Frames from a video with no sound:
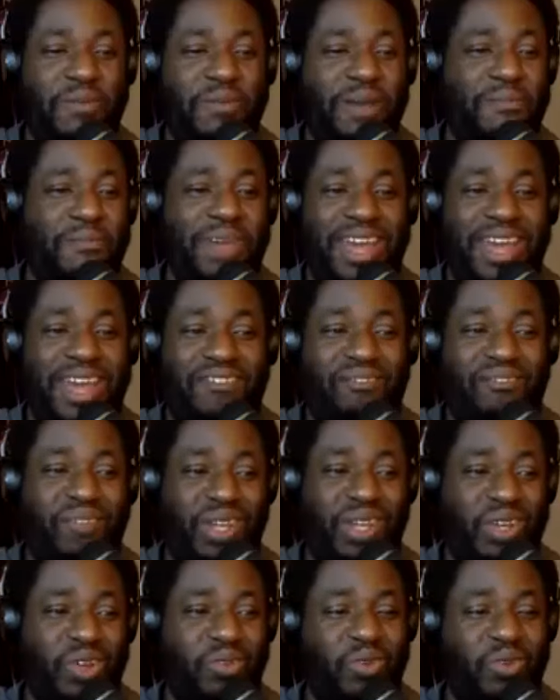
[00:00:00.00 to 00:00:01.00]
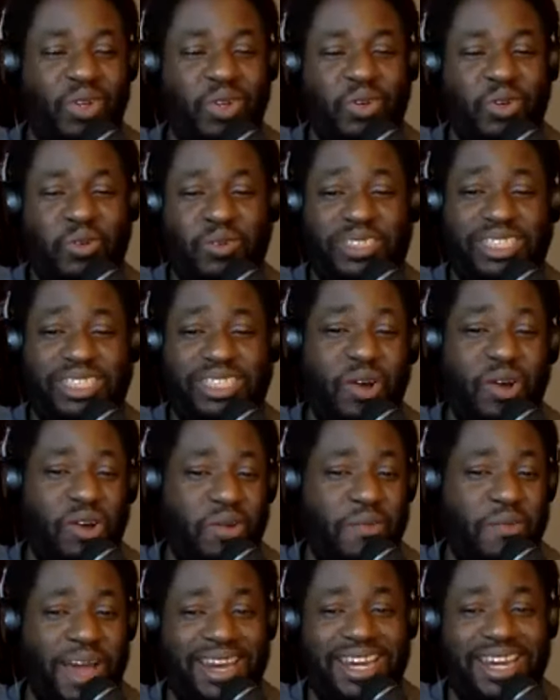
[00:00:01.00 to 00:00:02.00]
man Phil Rude was going
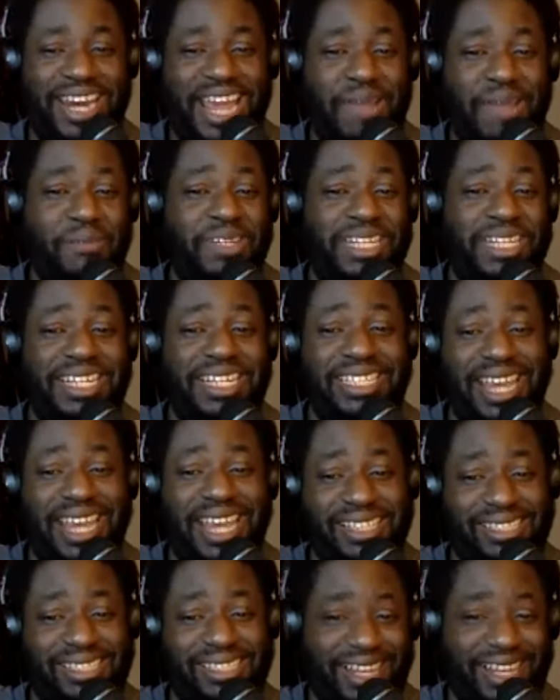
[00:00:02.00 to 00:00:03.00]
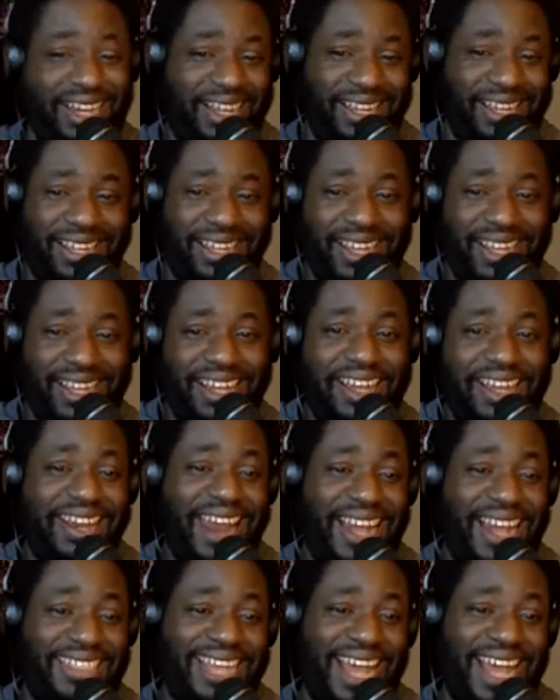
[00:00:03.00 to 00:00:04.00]
by the name DJ Zilla.
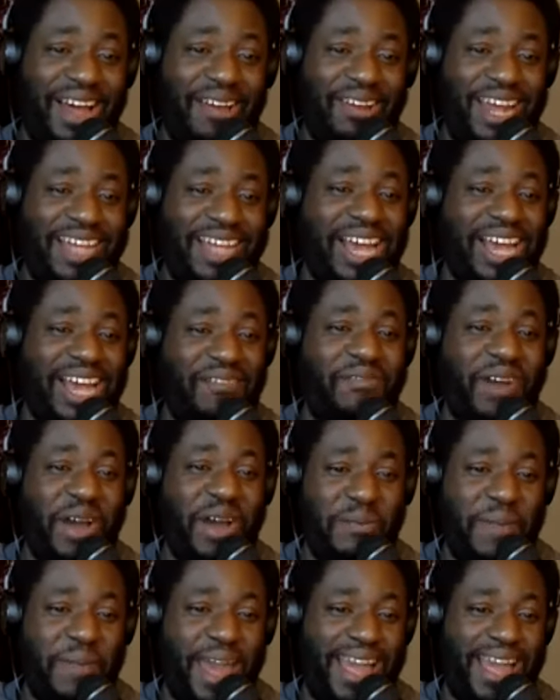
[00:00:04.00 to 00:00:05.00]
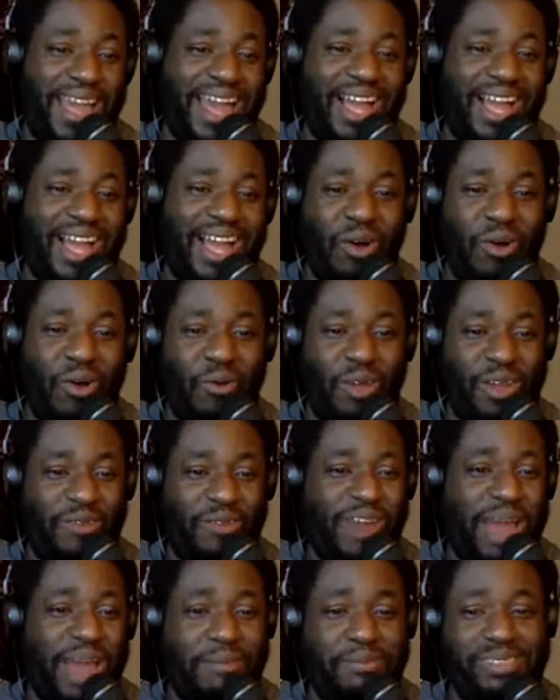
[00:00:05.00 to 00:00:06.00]
That's how that's how far back I go with
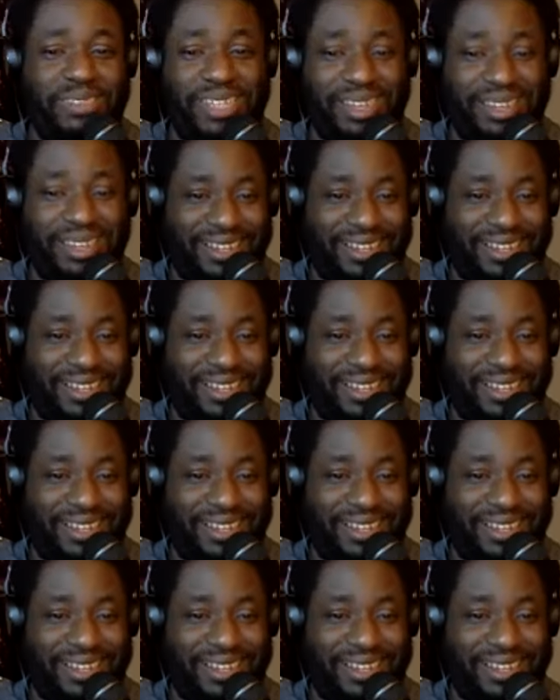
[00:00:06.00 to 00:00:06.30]
Rapzilla. Nuggets